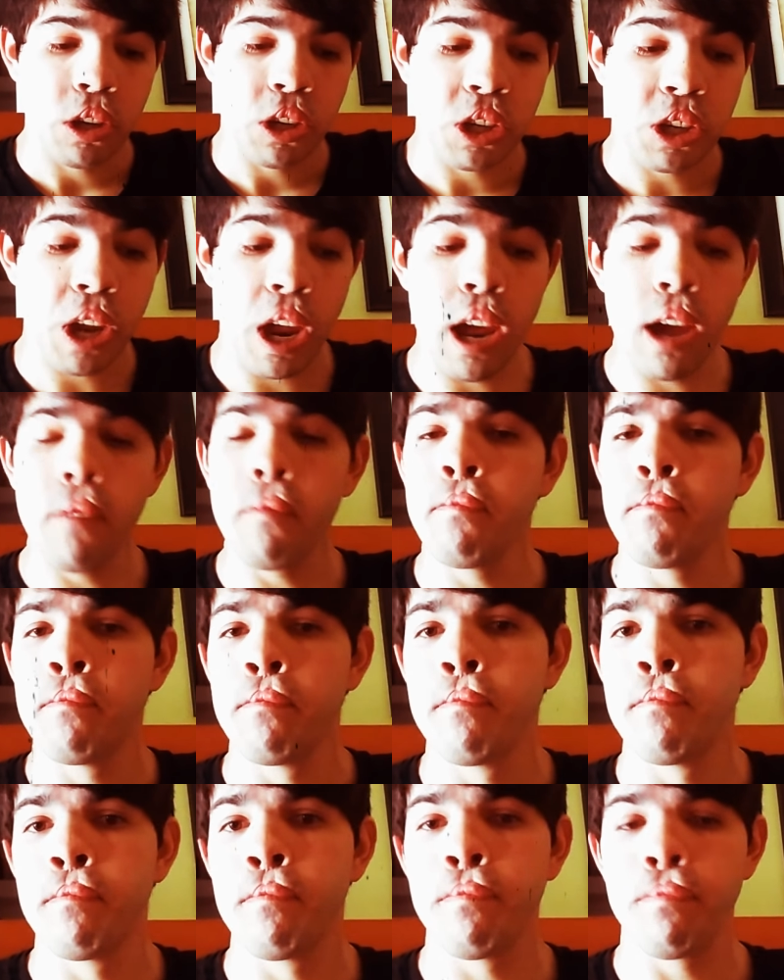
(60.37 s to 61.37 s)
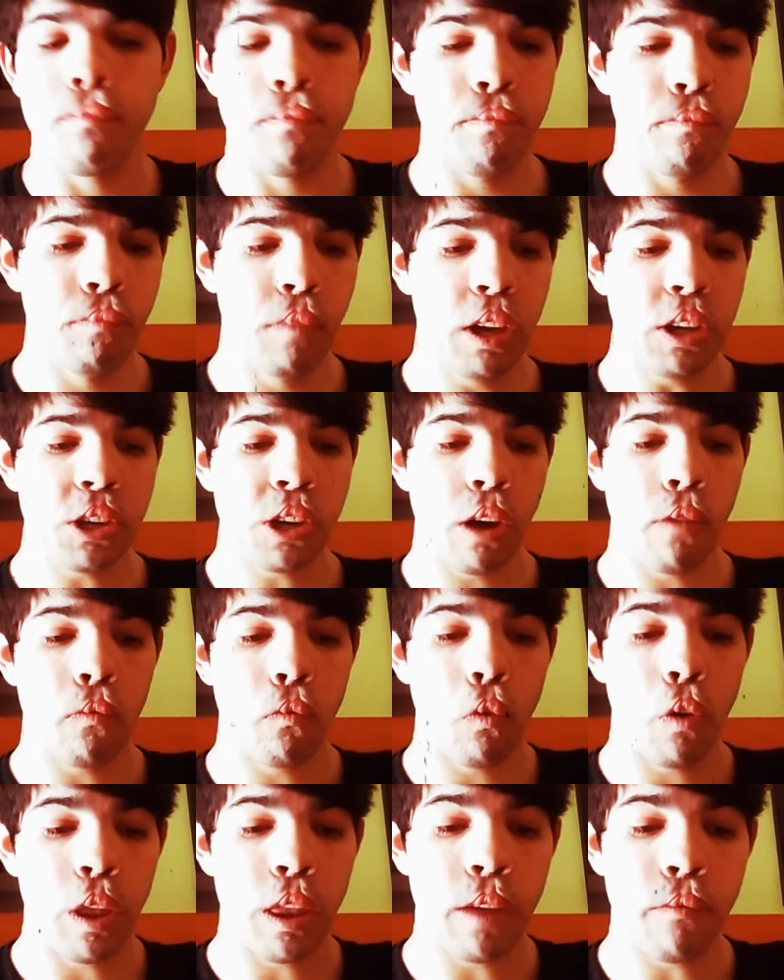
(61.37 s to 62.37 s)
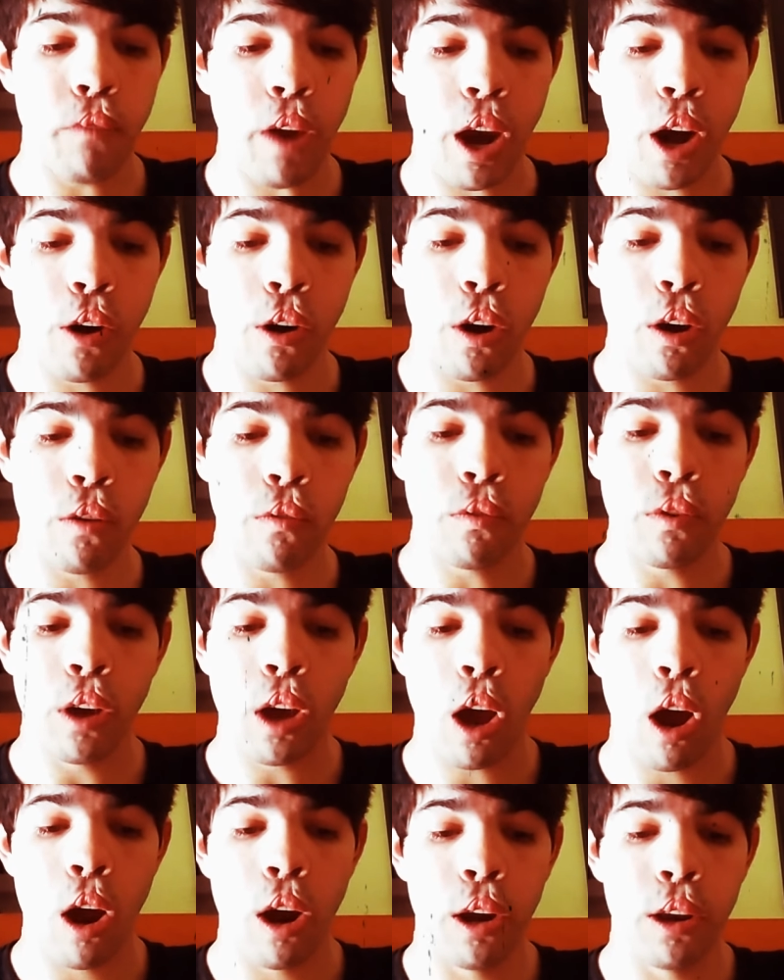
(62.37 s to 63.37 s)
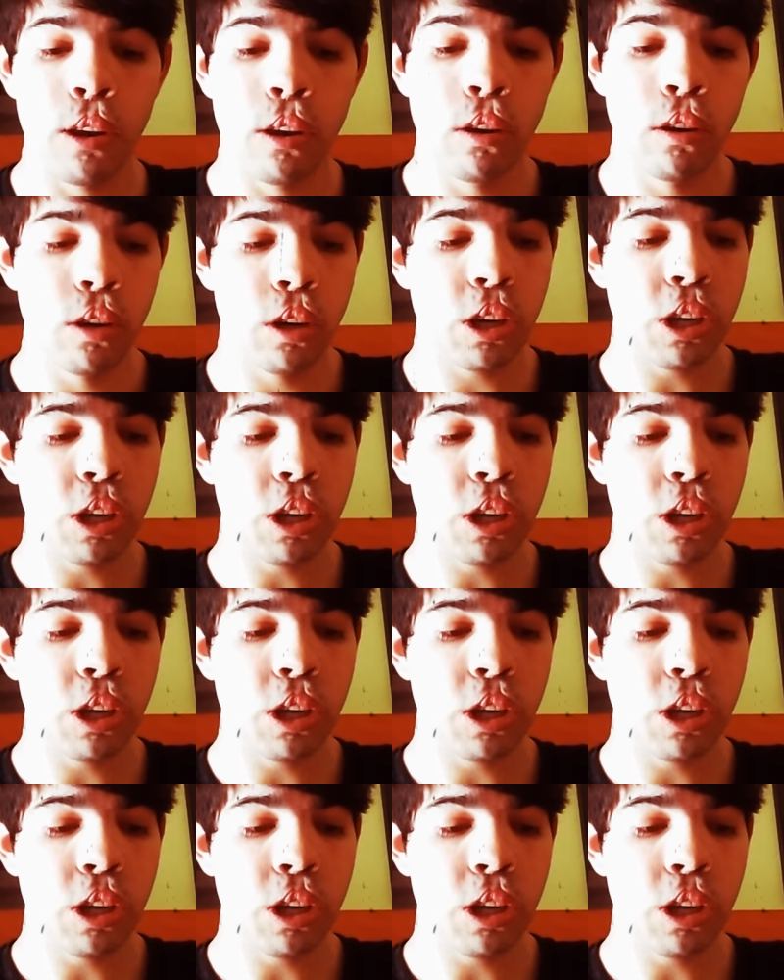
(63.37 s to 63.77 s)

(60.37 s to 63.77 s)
Sam meets up with a pair of kind,